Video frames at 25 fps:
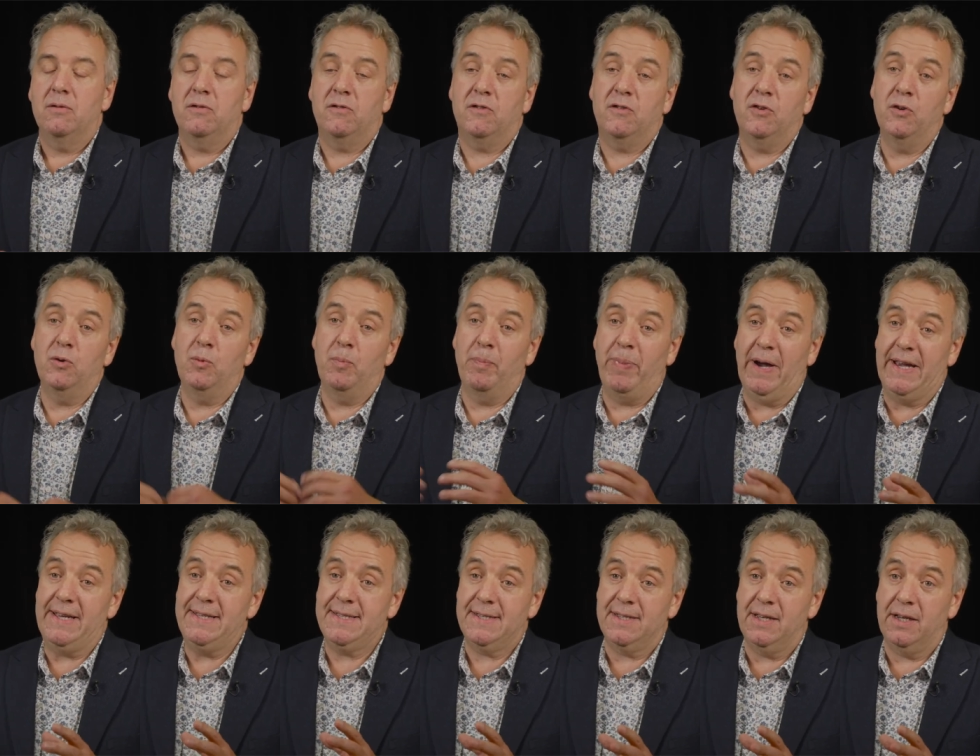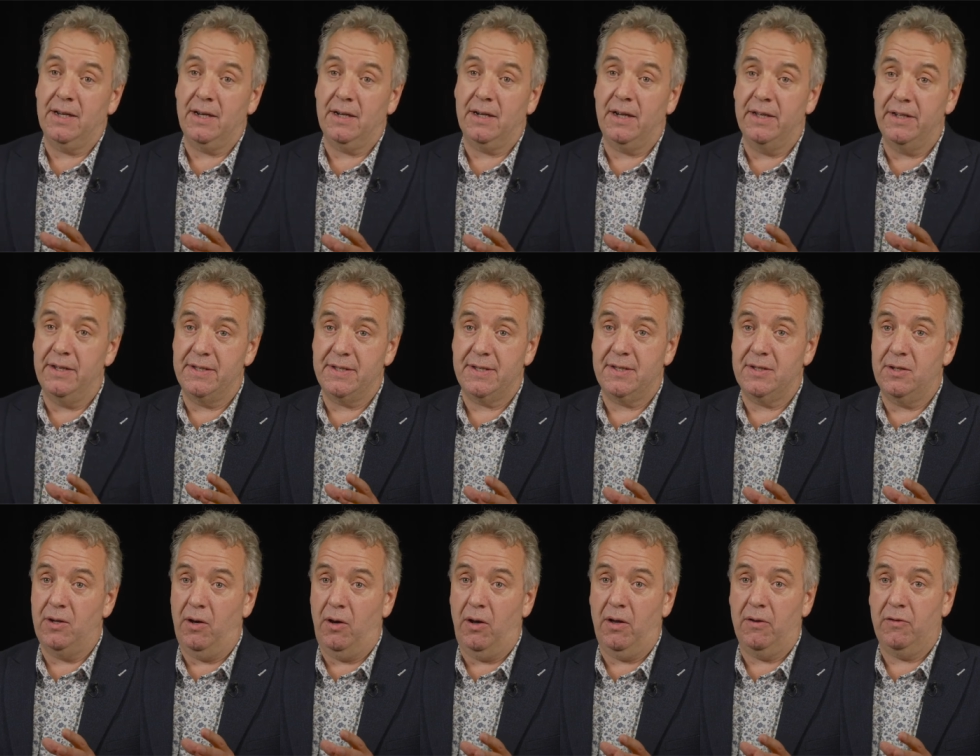to basically
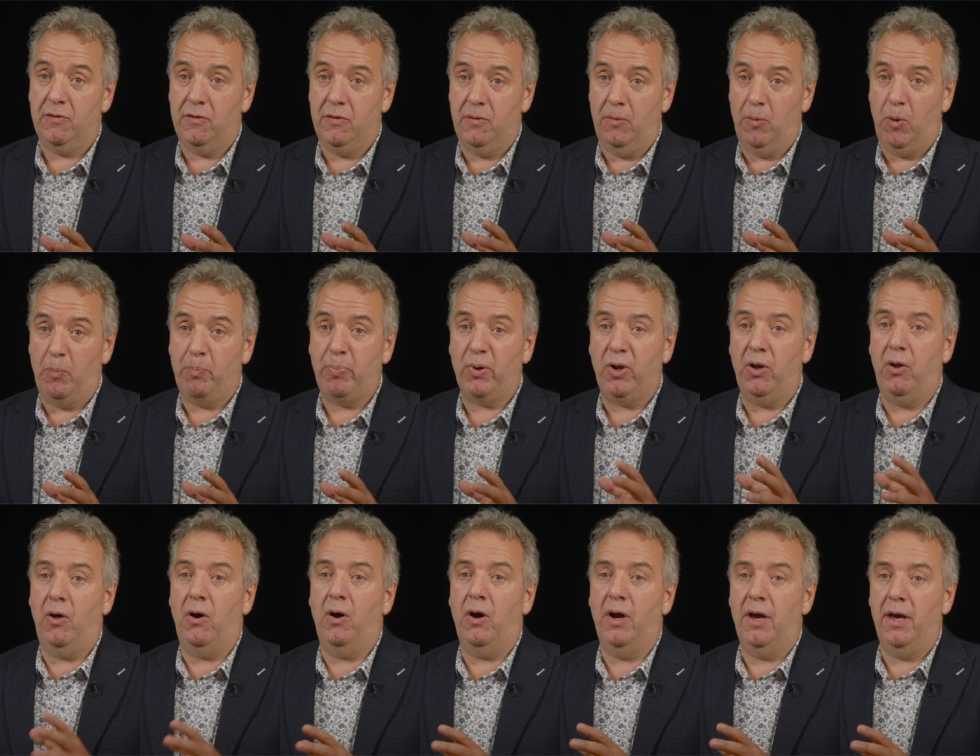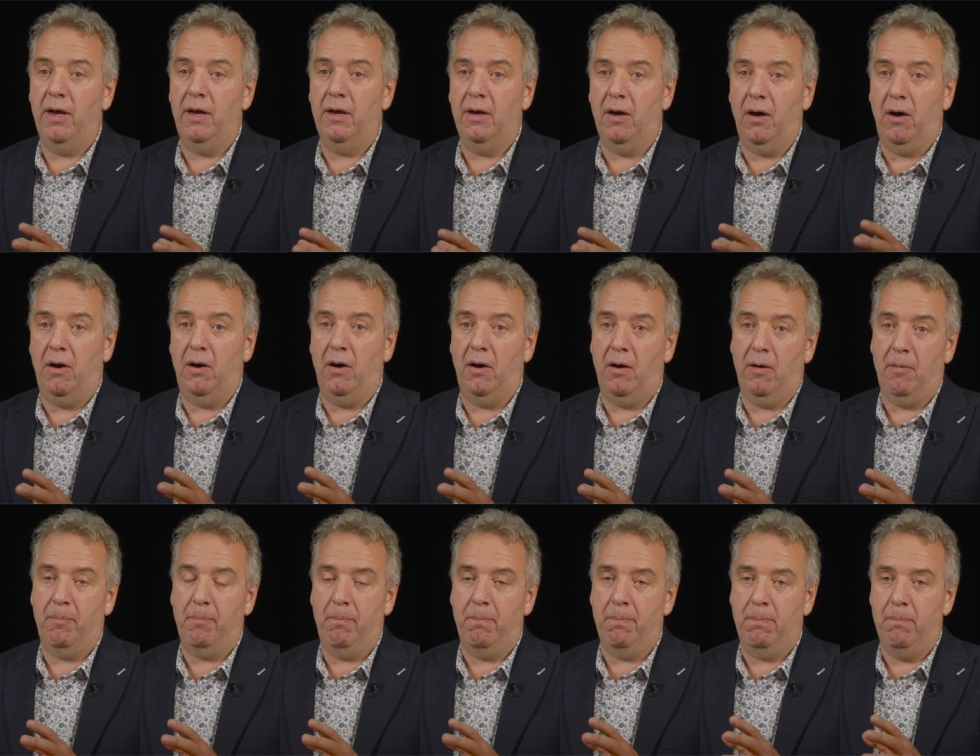start to apply
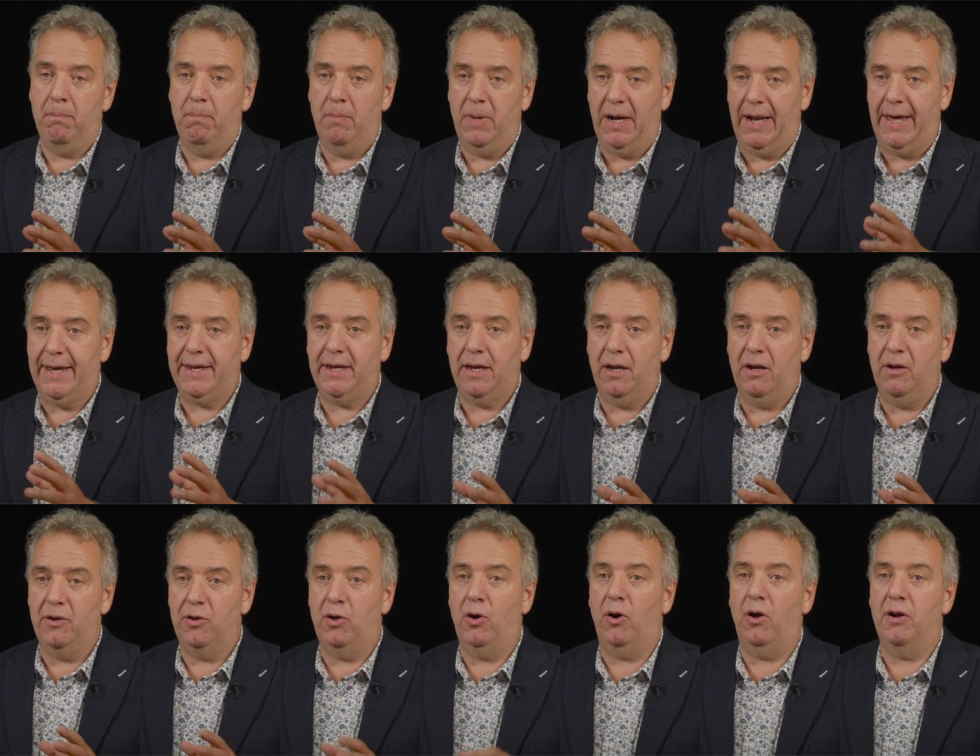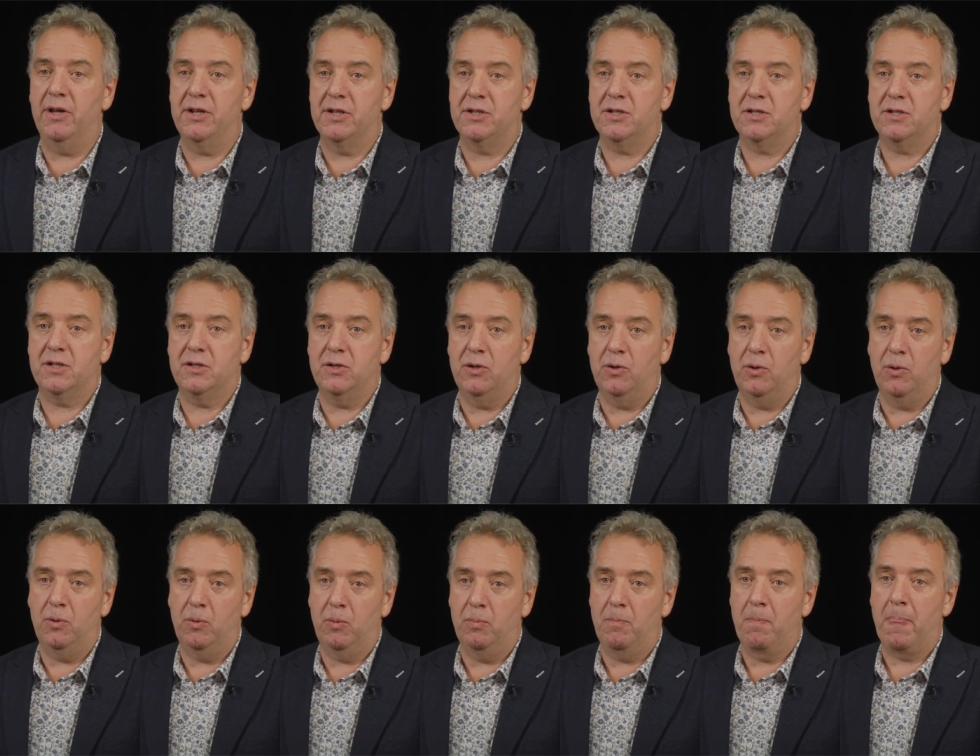our molecular knowledge
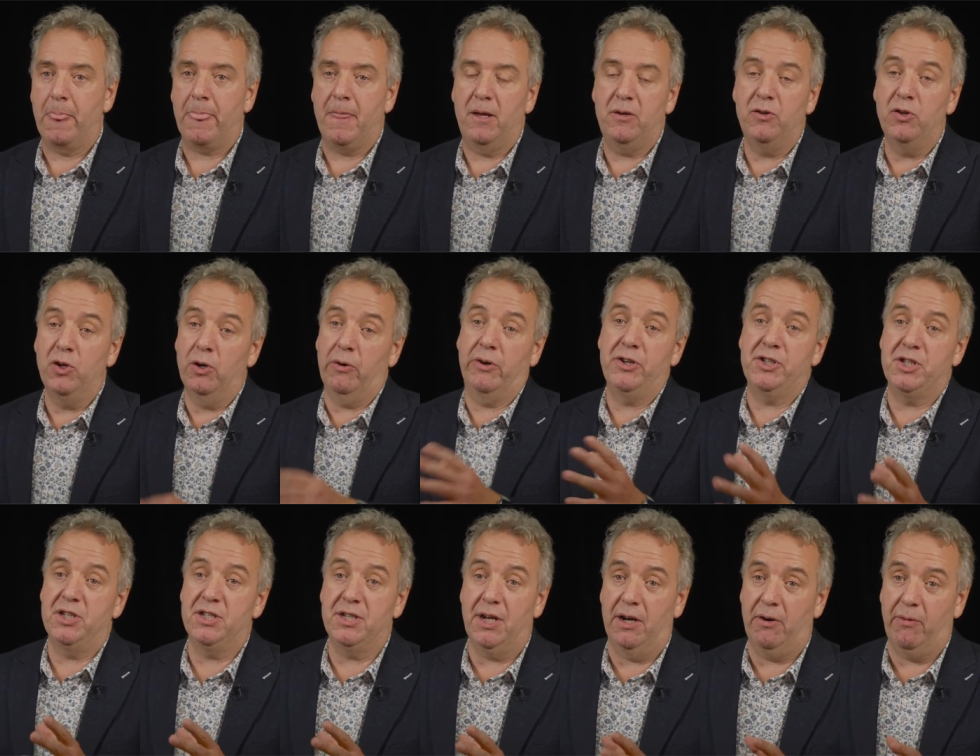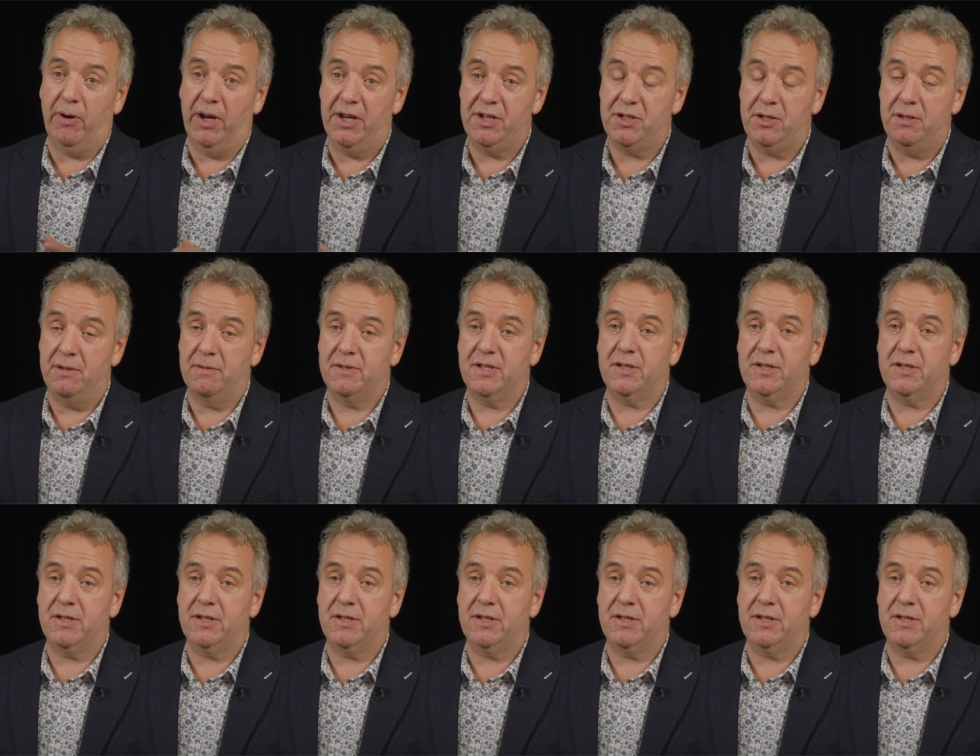to neurodegeneration.